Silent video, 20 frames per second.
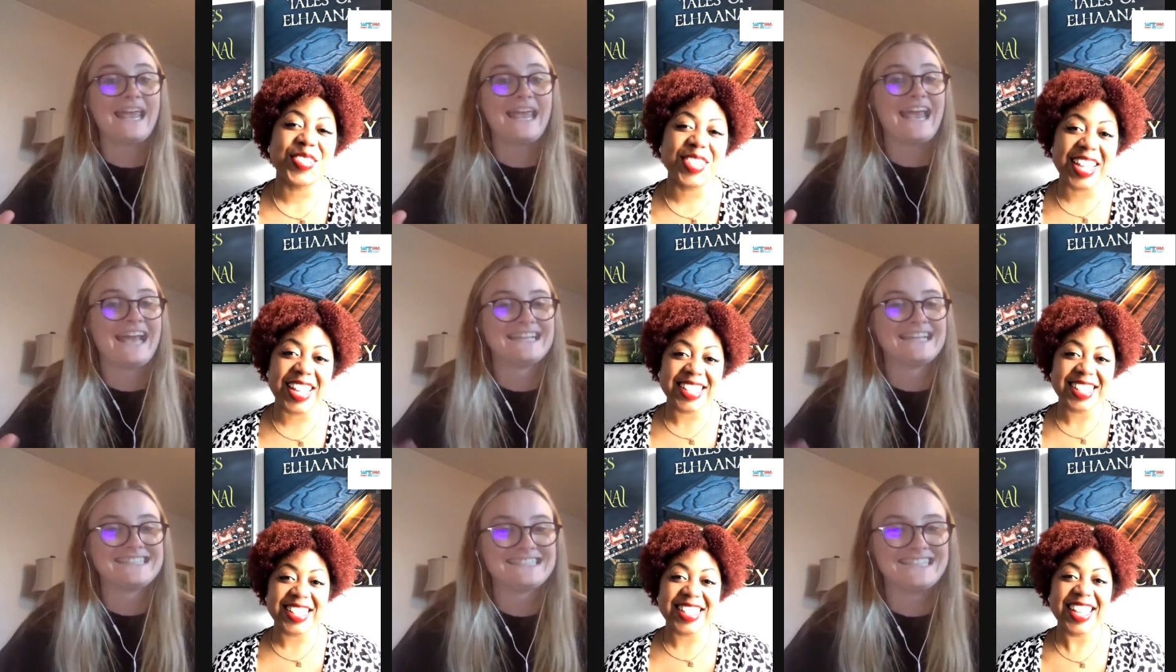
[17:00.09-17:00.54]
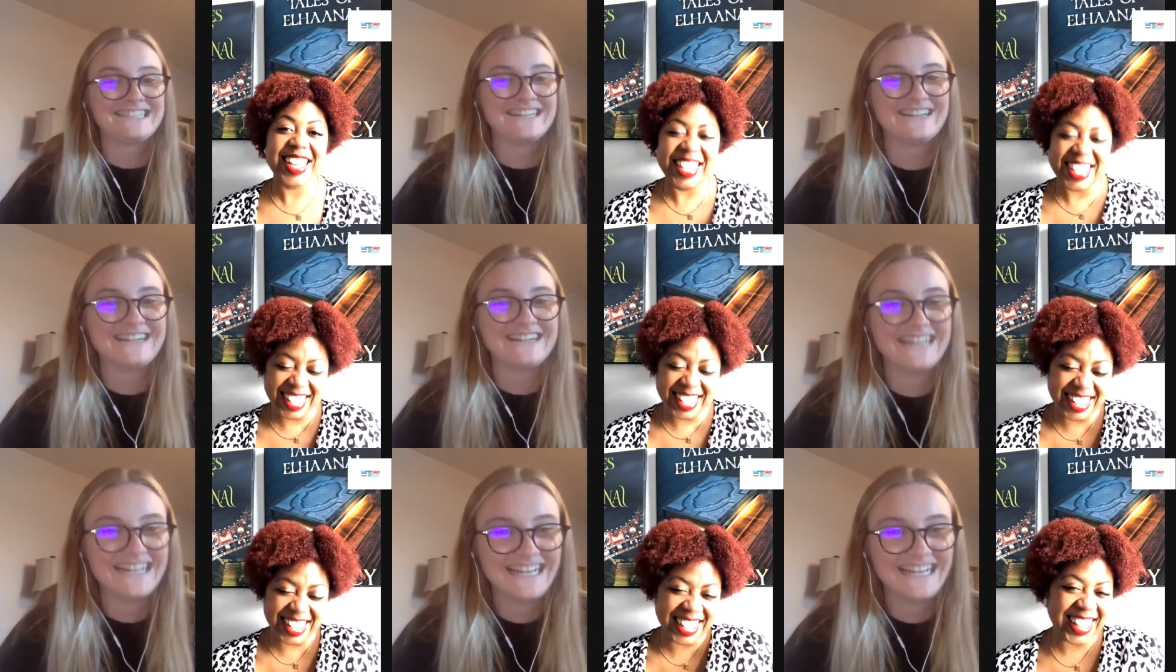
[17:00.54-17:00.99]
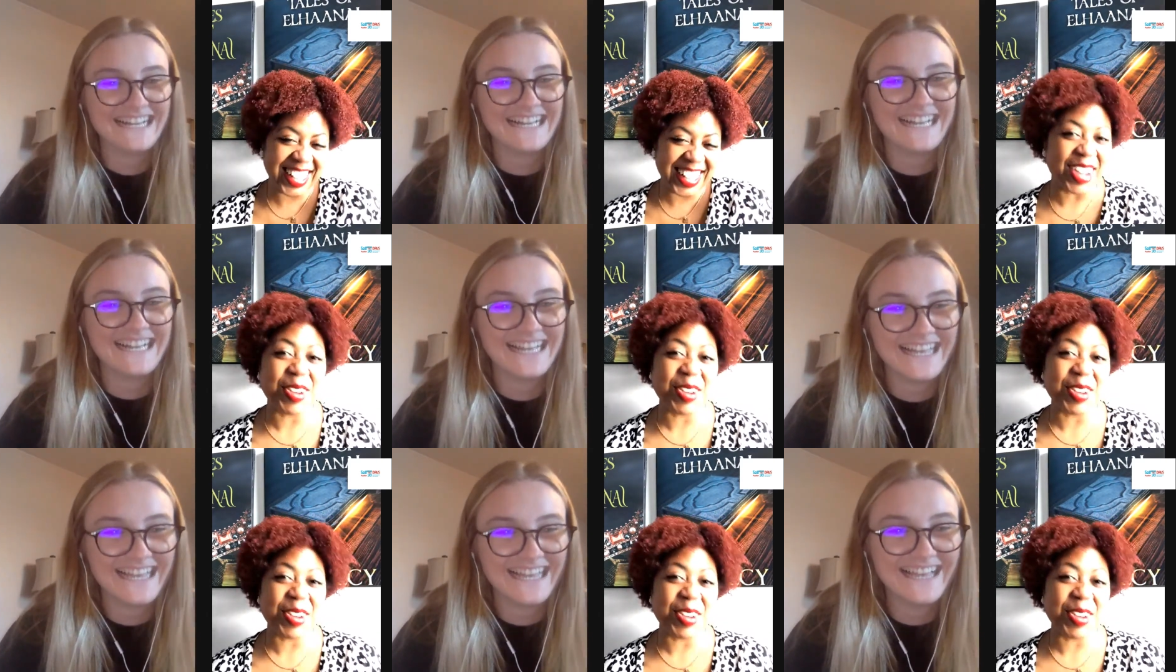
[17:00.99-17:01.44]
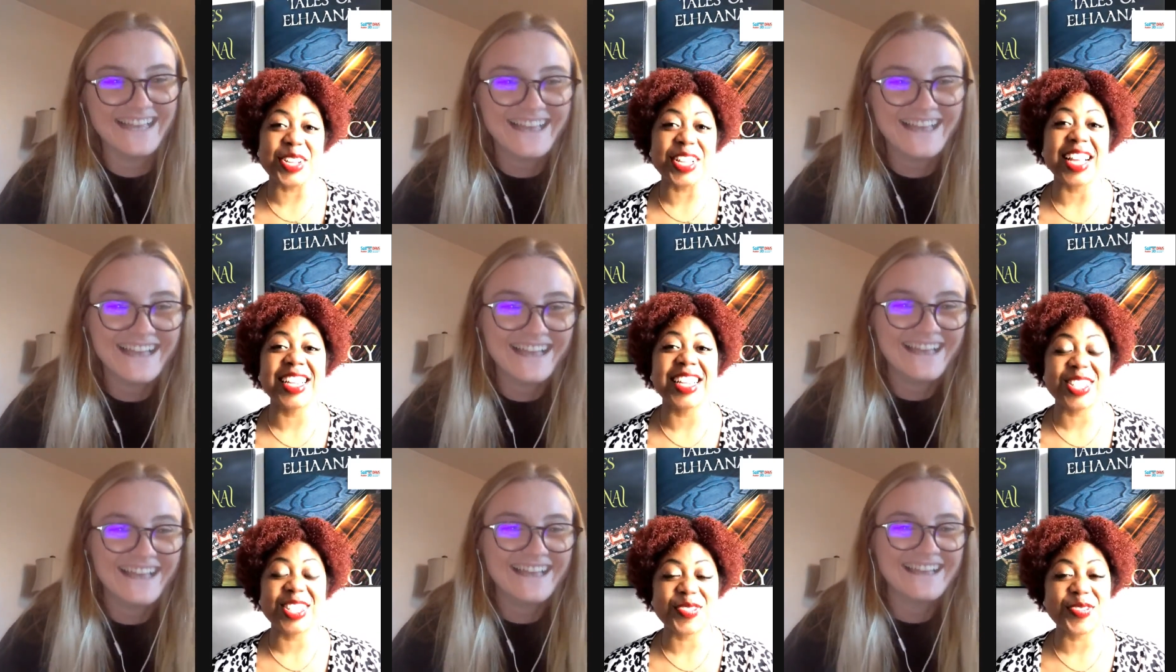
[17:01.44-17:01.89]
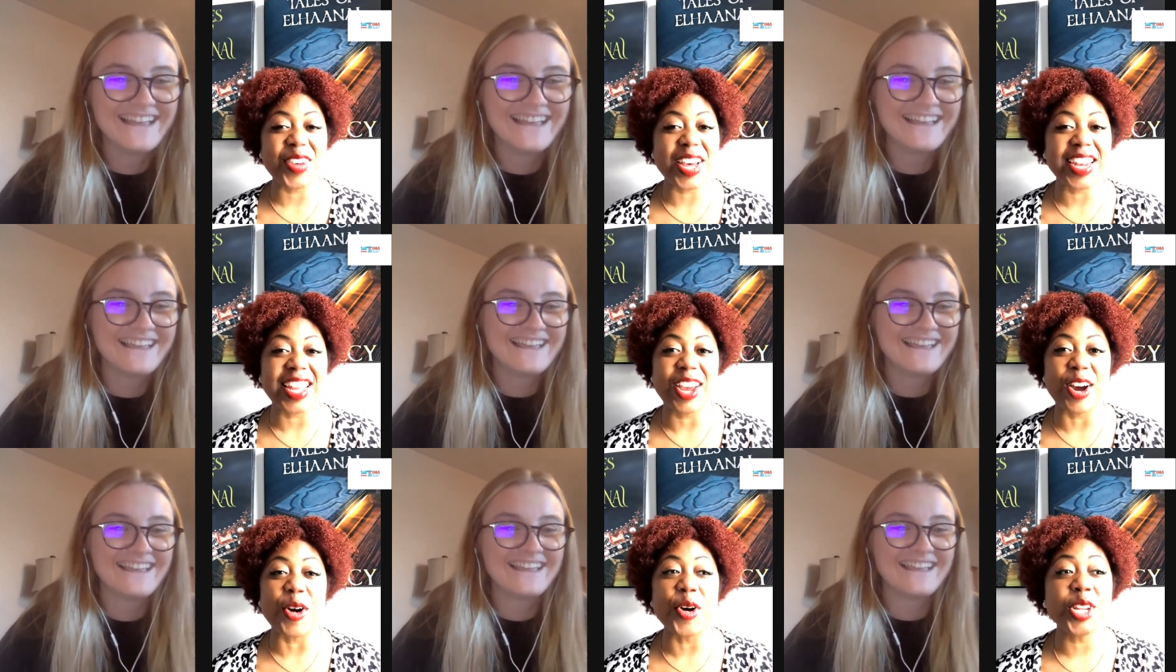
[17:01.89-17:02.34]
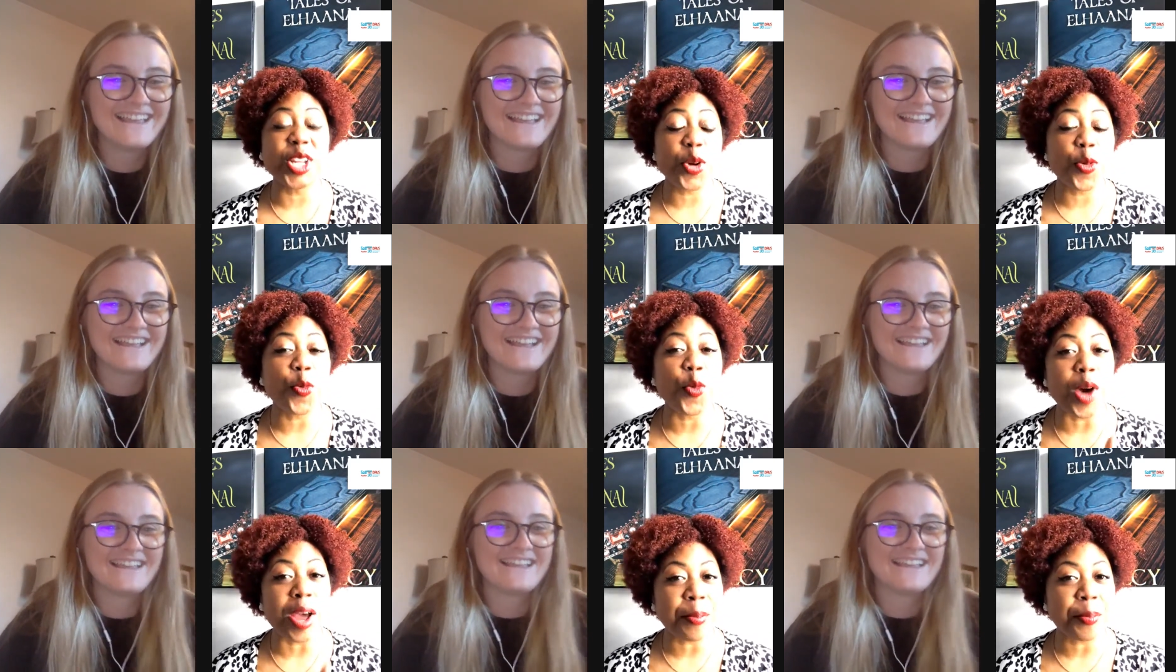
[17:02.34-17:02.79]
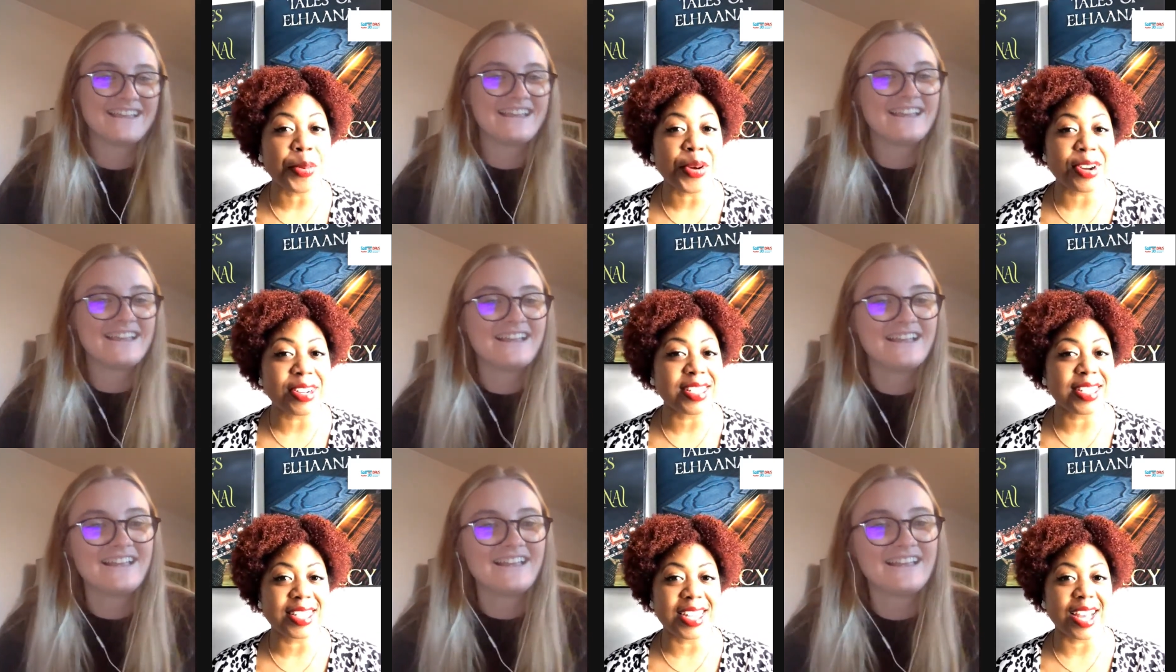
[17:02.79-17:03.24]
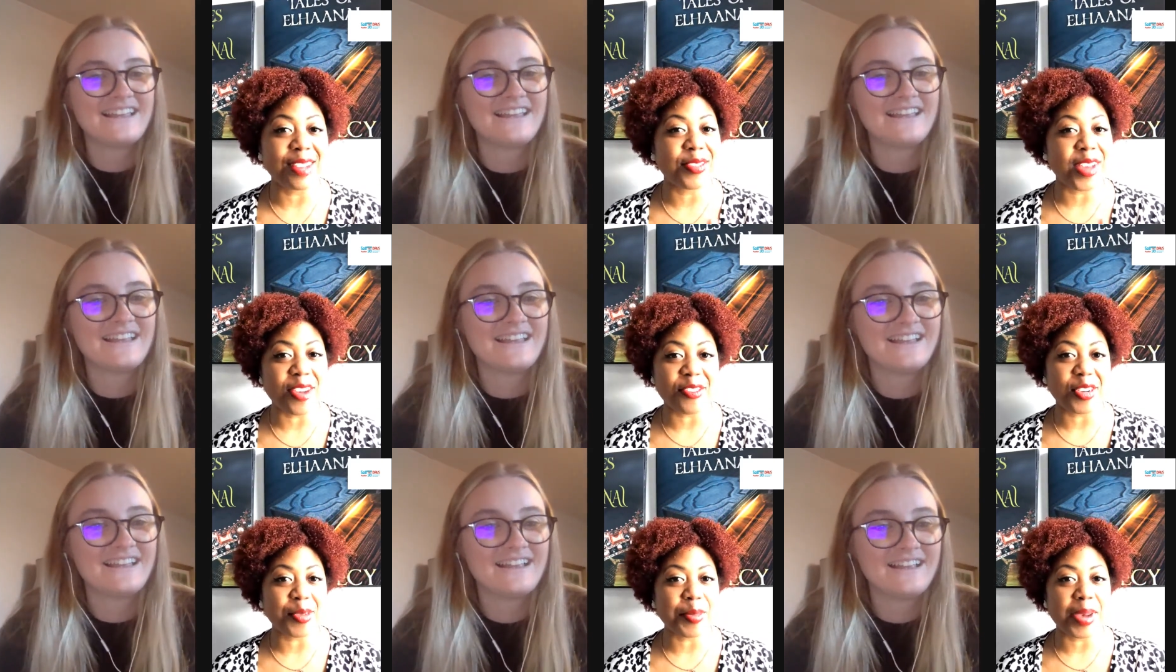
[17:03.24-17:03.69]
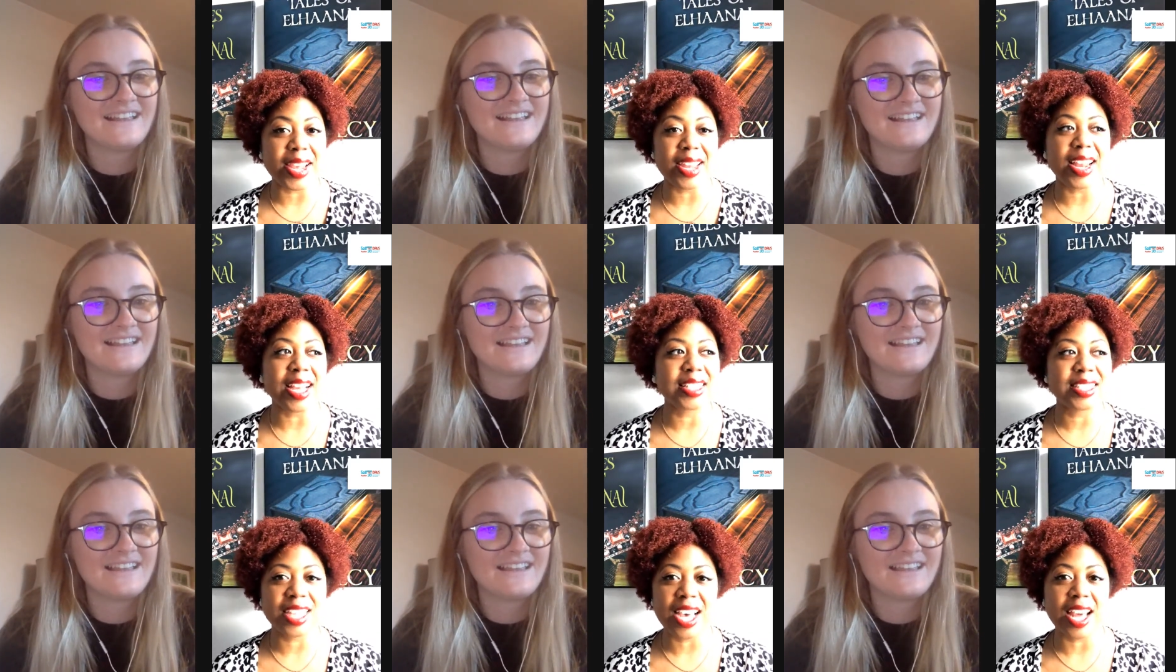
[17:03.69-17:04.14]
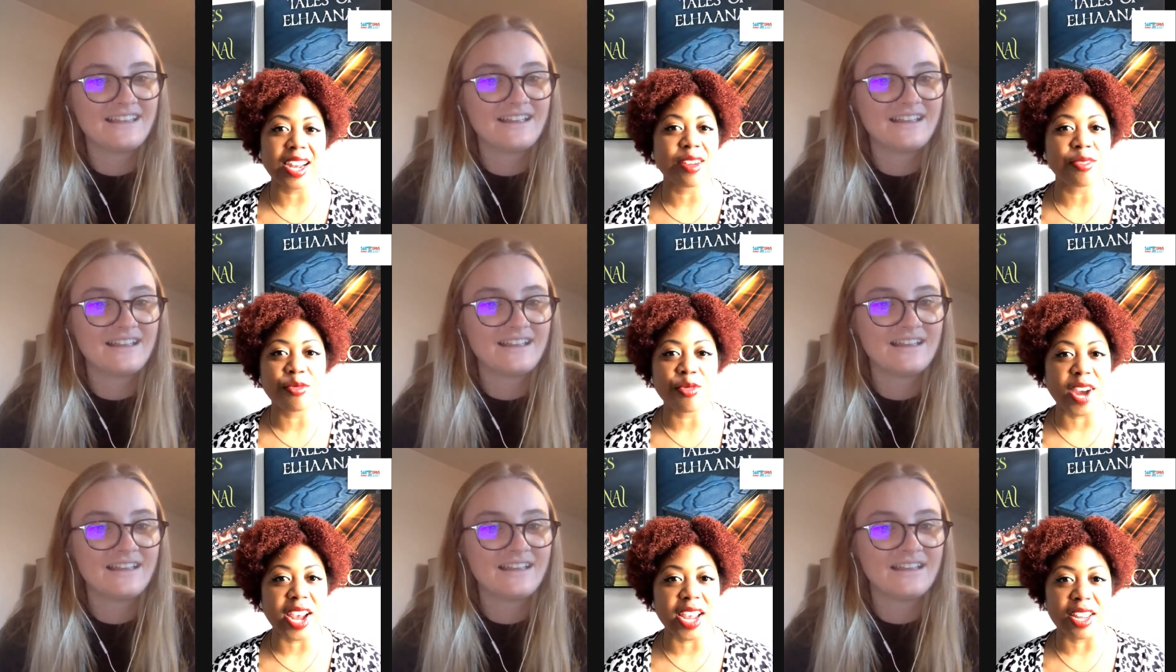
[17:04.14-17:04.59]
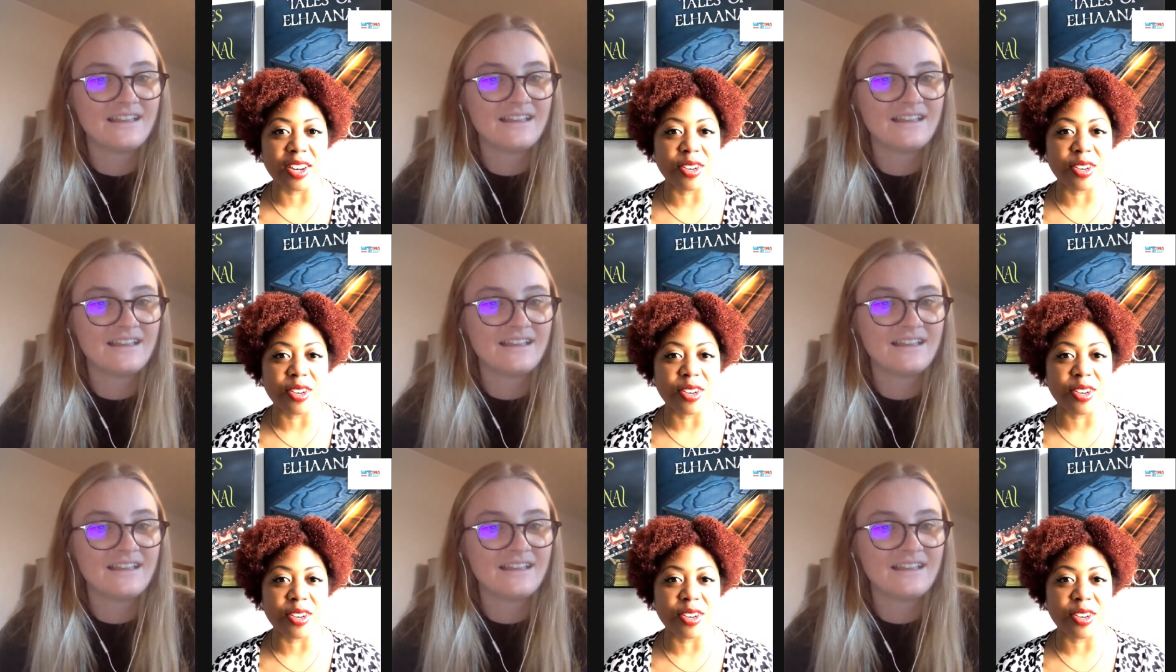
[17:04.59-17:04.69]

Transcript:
Speaker 1: I asked you. And, most, and it's funny, only one person I've ever met has got it right